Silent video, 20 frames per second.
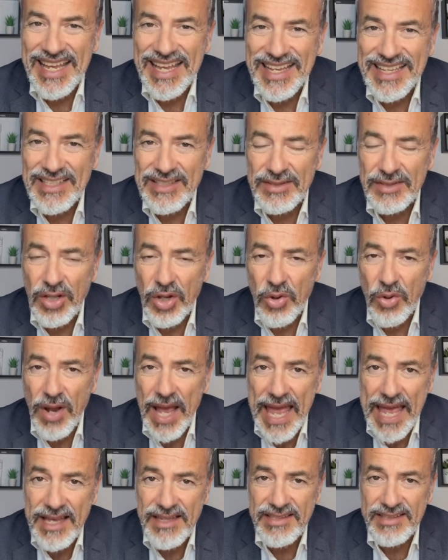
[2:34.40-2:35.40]
So
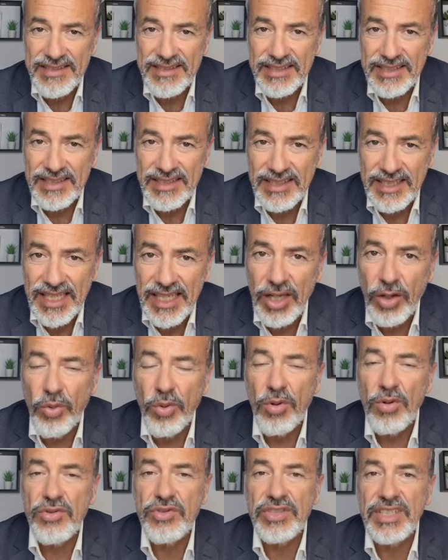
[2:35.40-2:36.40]
S
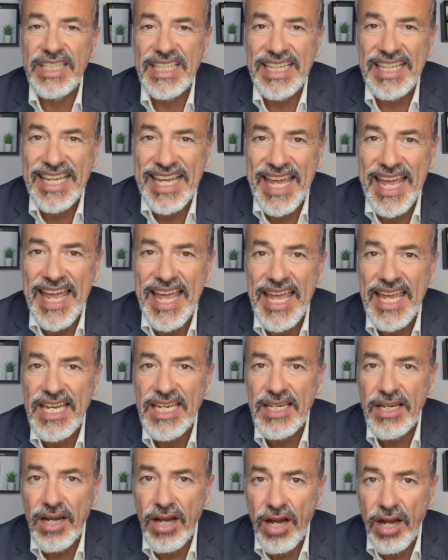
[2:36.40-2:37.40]
equals
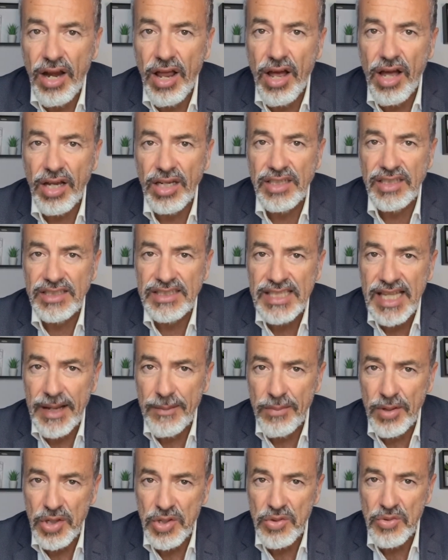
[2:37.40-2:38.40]
K log
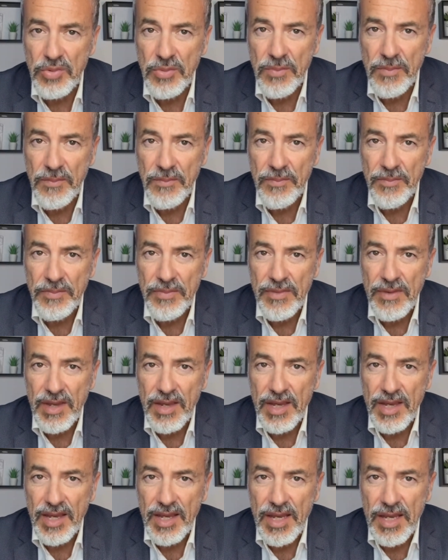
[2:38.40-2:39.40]
W
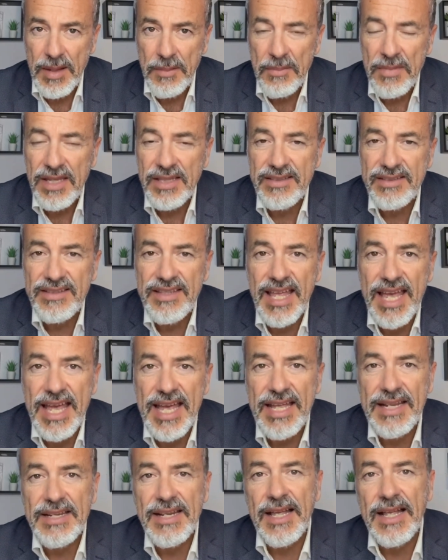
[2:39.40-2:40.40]
means
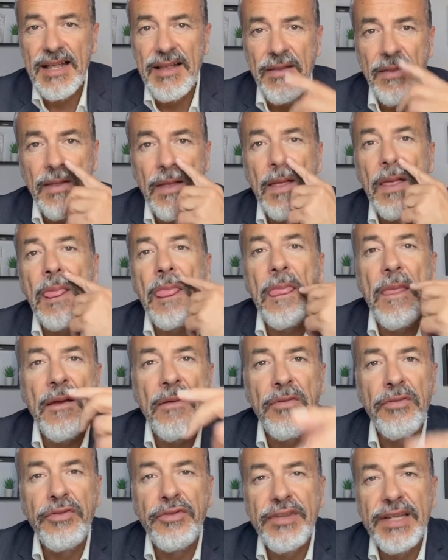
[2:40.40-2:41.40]
that
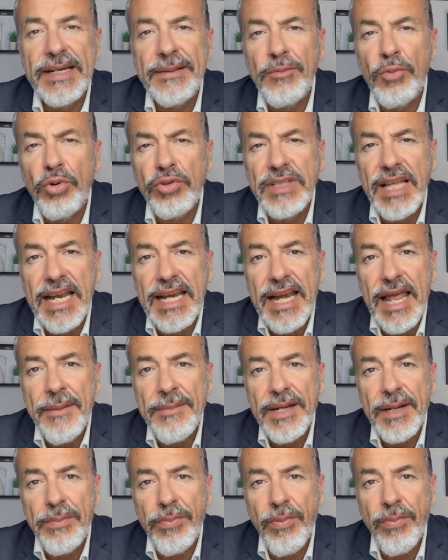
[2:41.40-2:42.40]

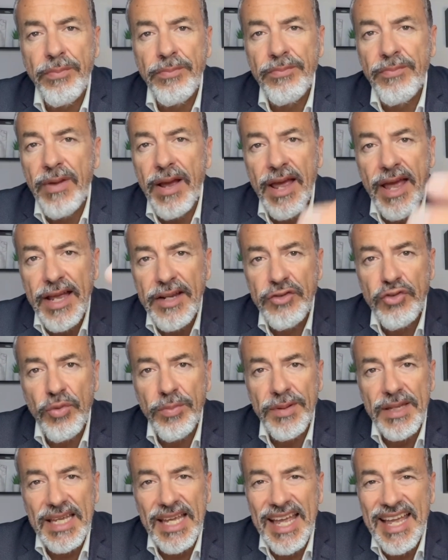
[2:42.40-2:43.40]
thermodynamic
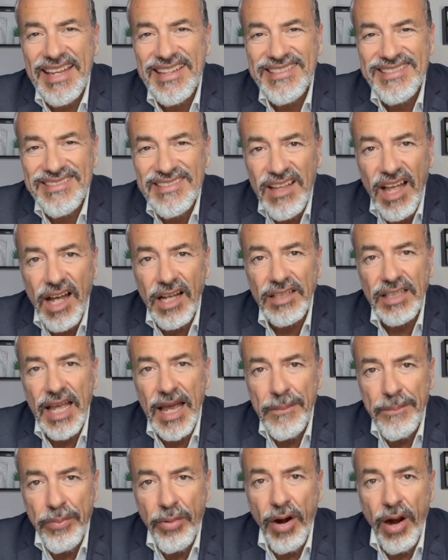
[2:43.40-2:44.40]
entropy is not a
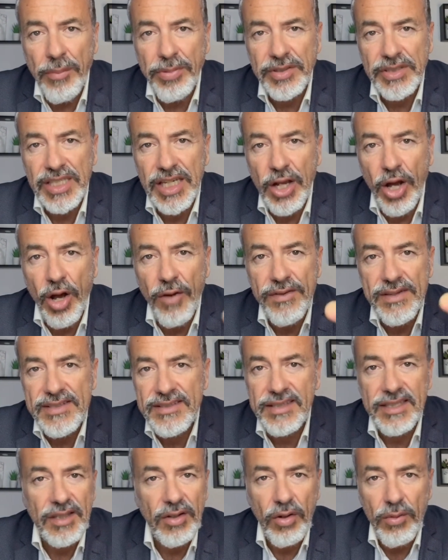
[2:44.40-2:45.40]
property of a
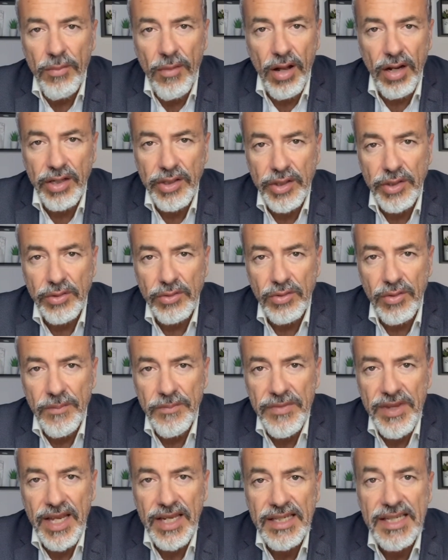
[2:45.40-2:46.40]
single molecule.
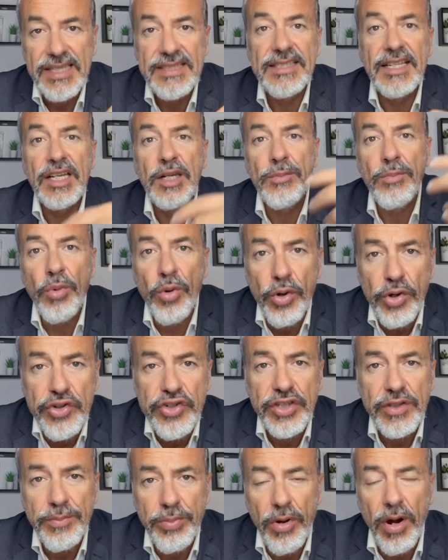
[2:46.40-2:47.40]
It is an
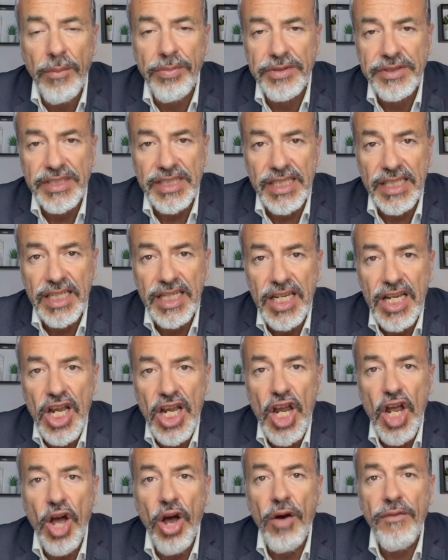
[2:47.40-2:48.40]
emergent property
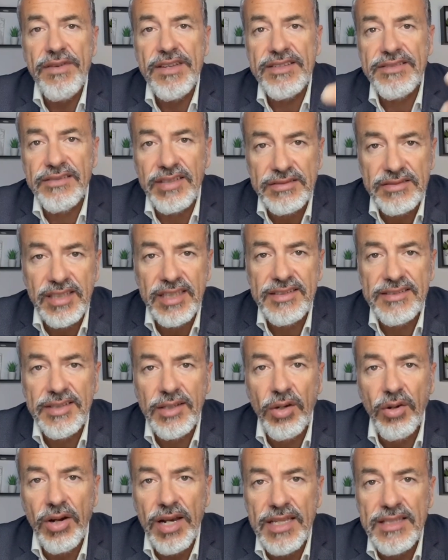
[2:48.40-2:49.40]
of a
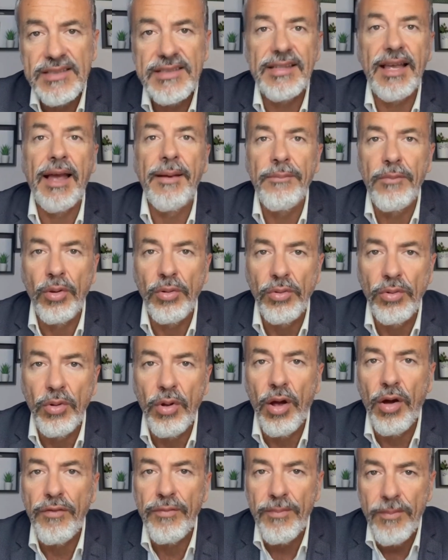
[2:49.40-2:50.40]
statistical ensemble
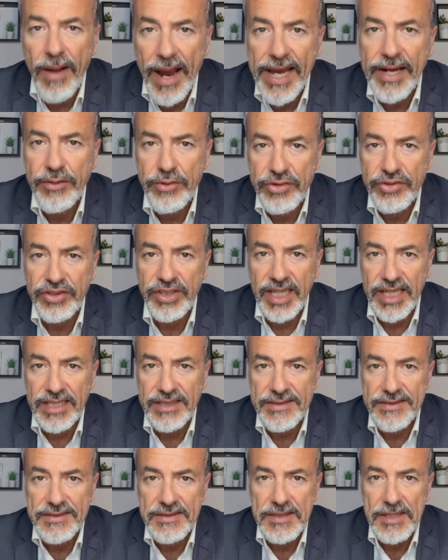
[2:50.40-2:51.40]
of
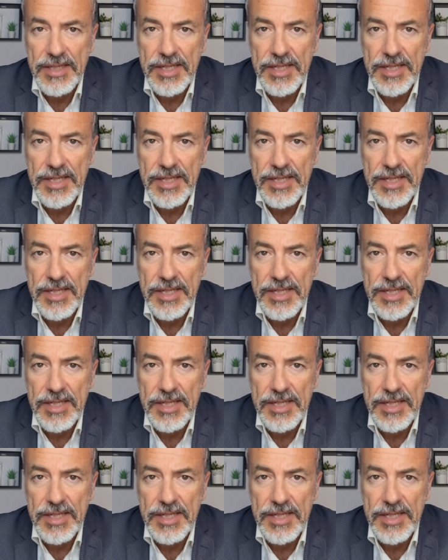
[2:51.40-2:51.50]
microstates.